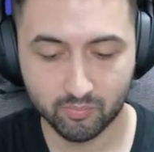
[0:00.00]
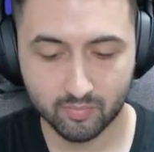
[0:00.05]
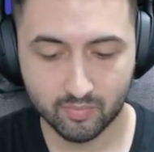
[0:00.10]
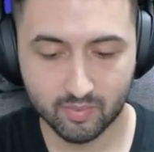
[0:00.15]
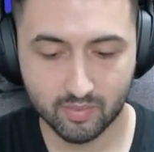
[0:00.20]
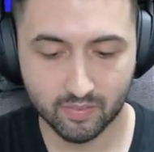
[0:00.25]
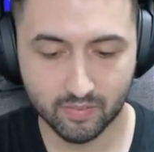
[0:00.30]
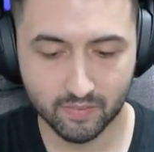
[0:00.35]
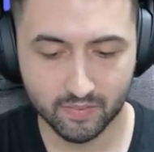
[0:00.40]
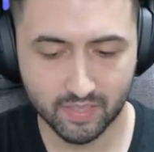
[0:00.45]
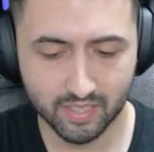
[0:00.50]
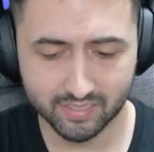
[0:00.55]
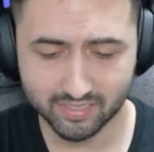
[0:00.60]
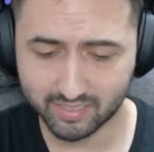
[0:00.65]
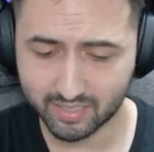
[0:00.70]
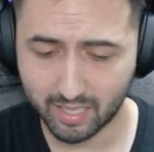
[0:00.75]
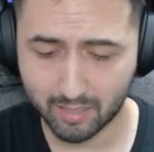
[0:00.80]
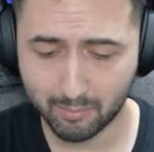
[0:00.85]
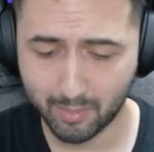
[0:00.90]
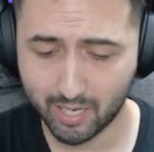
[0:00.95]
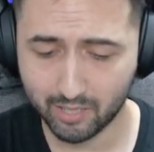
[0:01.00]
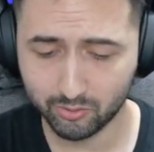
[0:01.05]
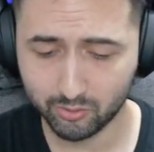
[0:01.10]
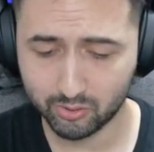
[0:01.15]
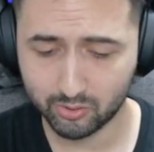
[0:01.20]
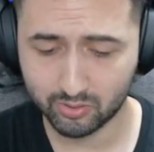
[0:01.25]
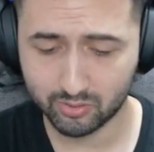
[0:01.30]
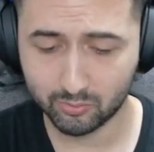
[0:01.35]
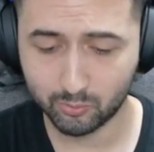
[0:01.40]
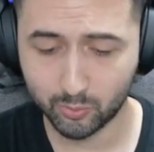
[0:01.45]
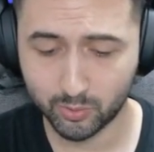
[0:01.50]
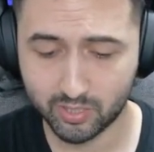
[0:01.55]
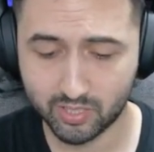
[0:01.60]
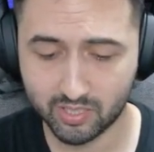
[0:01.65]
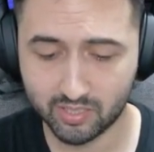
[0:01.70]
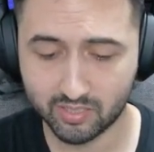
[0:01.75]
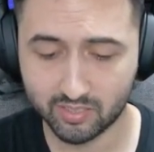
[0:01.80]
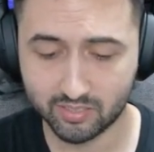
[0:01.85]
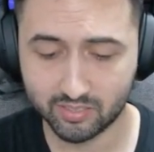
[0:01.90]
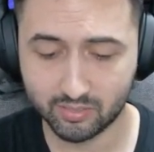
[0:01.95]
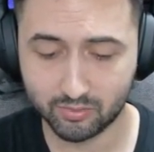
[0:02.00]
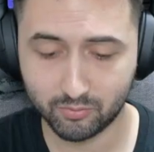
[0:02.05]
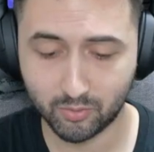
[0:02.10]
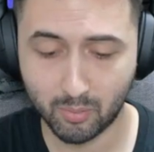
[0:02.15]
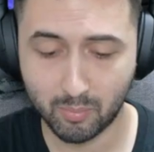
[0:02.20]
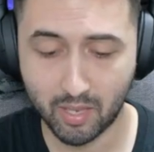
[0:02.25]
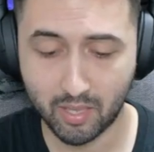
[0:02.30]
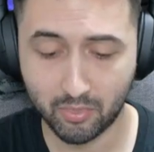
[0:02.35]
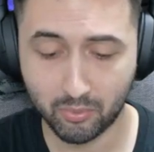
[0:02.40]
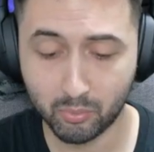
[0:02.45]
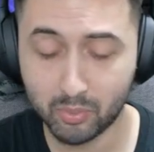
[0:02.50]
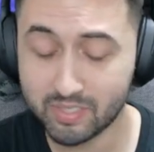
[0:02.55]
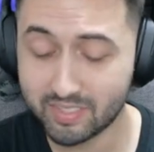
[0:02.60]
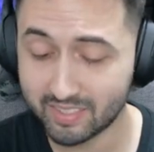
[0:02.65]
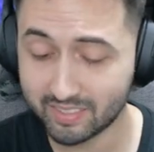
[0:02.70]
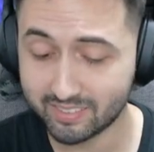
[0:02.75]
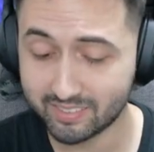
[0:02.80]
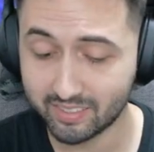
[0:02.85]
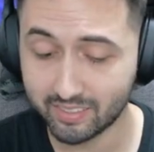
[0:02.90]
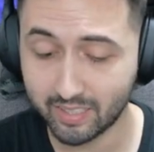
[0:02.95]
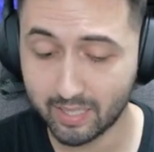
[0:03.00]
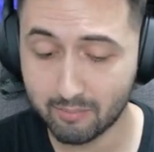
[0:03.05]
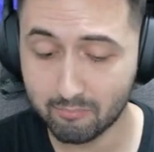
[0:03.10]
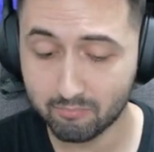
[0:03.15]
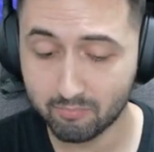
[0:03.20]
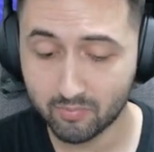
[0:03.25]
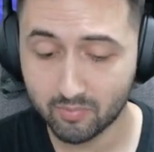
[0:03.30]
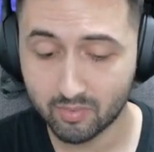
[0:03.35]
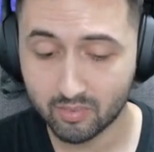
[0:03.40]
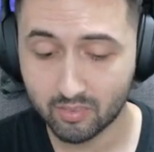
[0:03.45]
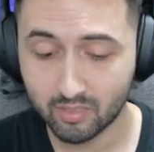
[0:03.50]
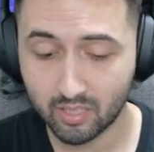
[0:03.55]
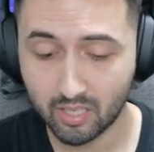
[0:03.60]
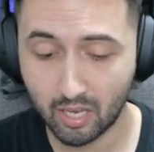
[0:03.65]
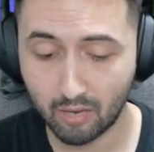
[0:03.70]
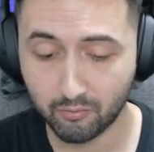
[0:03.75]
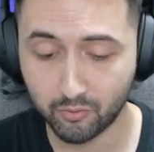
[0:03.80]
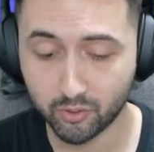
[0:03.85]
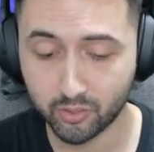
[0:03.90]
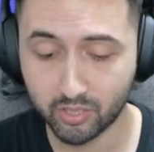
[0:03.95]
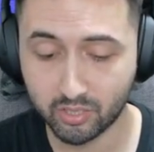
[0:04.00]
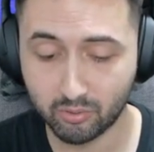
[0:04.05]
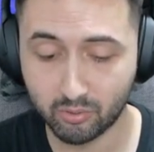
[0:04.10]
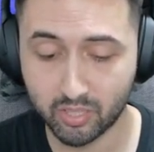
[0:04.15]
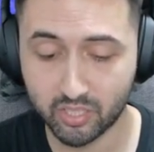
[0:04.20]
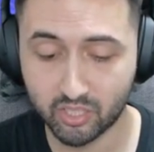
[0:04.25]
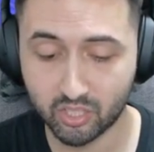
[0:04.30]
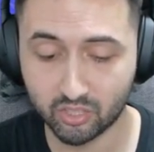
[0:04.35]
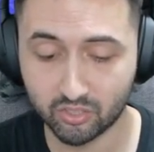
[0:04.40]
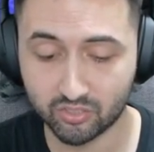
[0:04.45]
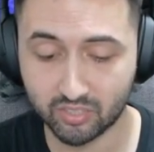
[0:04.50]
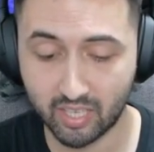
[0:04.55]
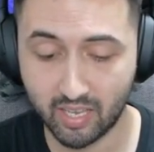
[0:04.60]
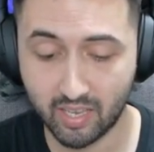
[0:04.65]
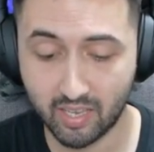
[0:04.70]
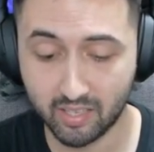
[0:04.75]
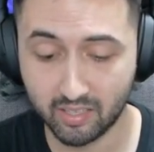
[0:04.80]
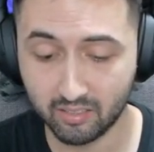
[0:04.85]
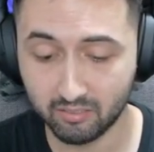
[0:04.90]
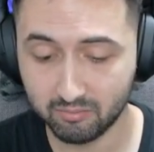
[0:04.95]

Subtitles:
this came out, which is from a 360 game, a few generations ahead.